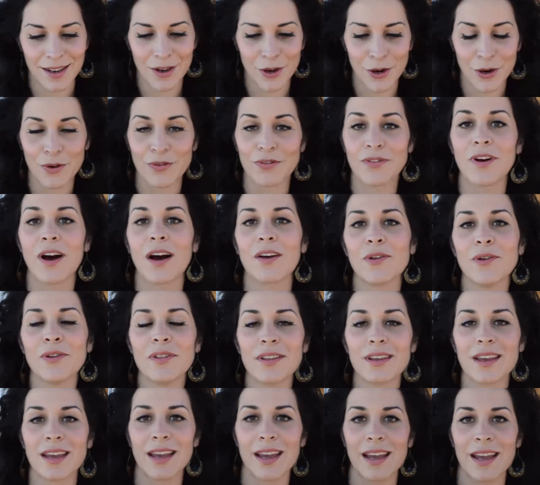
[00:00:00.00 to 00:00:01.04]
her father,
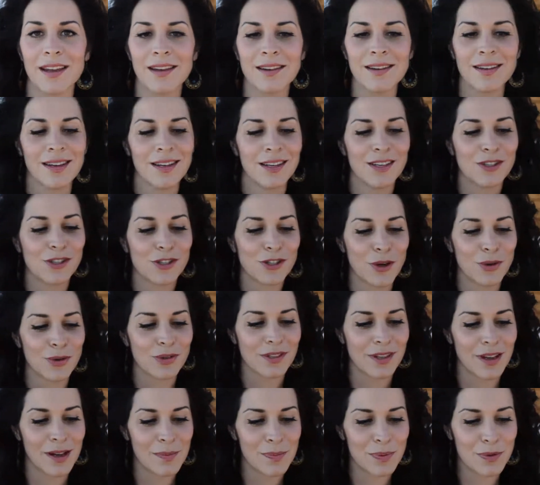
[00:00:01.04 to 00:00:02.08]
the king,
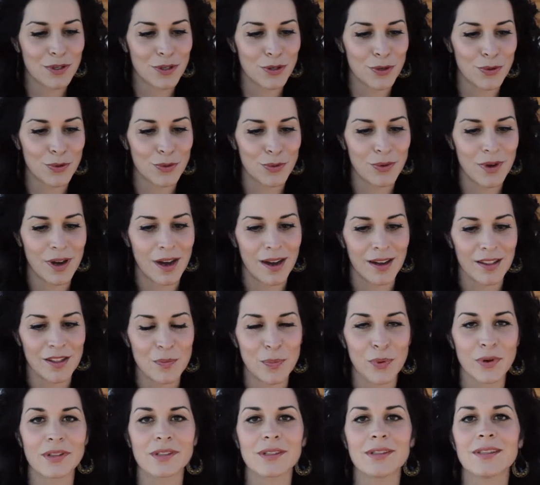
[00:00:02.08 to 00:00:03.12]
shows up to the
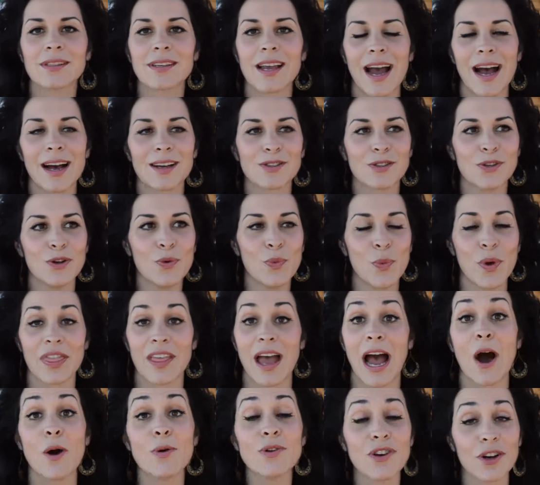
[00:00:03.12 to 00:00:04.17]
prince's castle
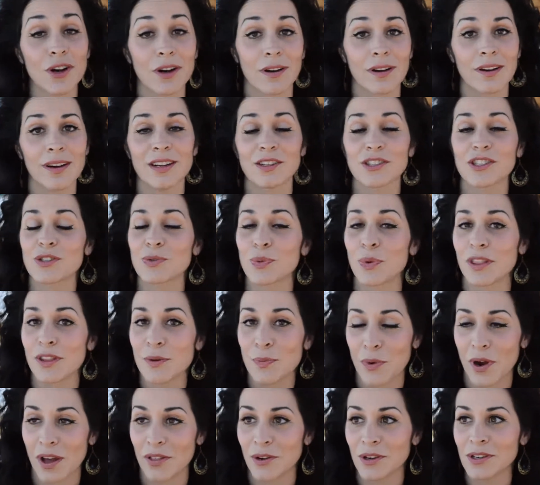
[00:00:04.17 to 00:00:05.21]
without her and just with the
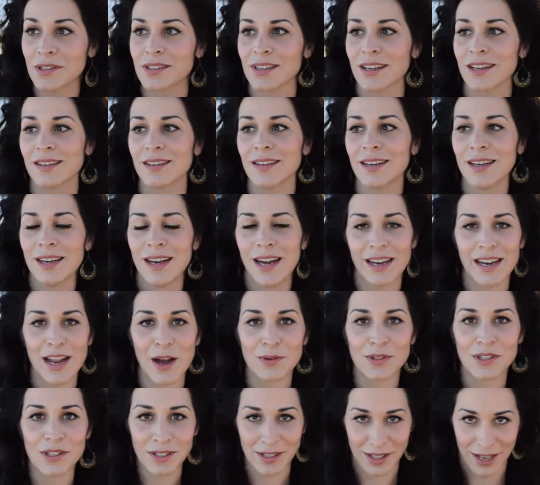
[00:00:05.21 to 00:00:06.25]
brothers, and
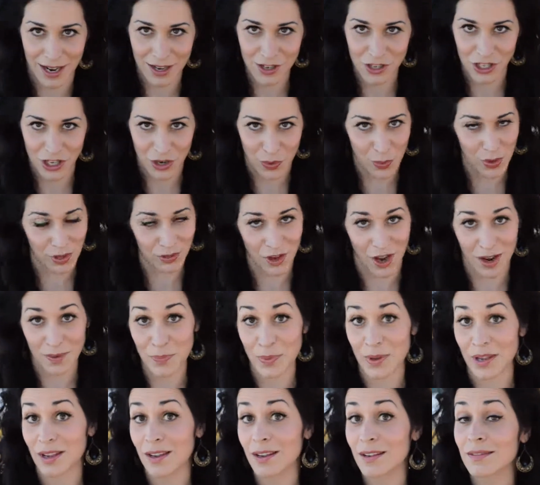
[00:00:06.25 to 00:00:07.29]
announces that she will not
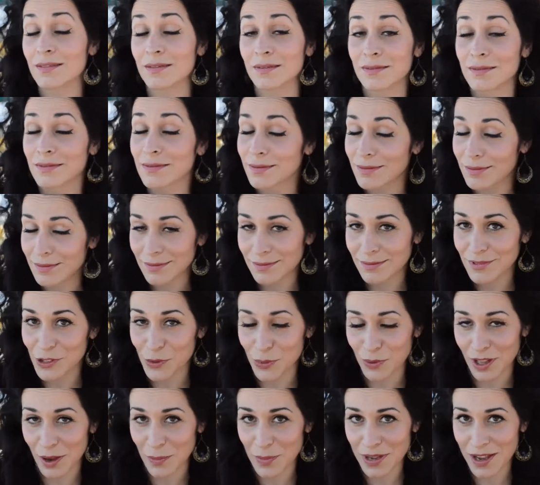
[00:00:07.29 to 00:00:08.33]
be
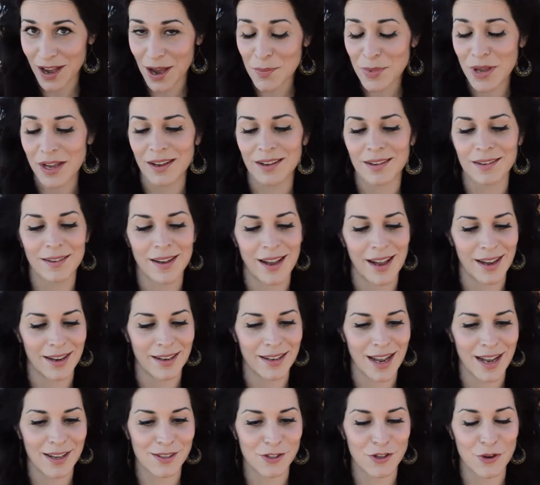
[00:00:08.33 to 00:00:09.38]
coming
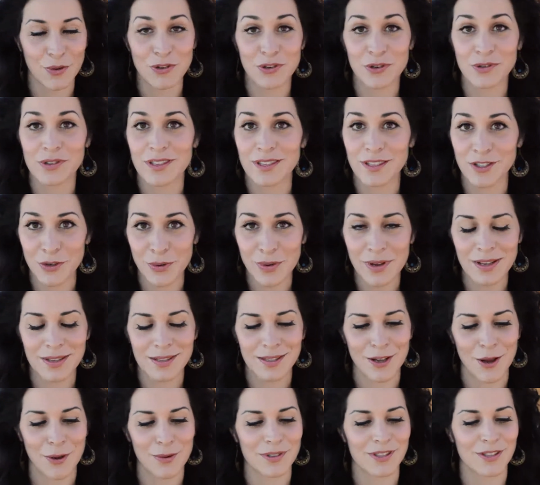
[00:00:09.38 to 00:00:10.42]
and has no interest in doing
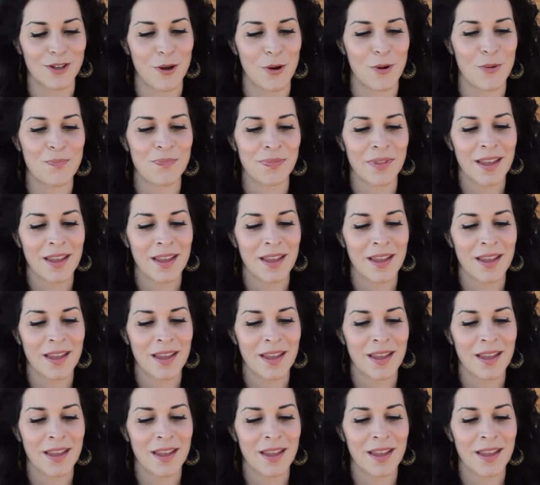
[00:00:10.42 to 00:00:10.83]
so. So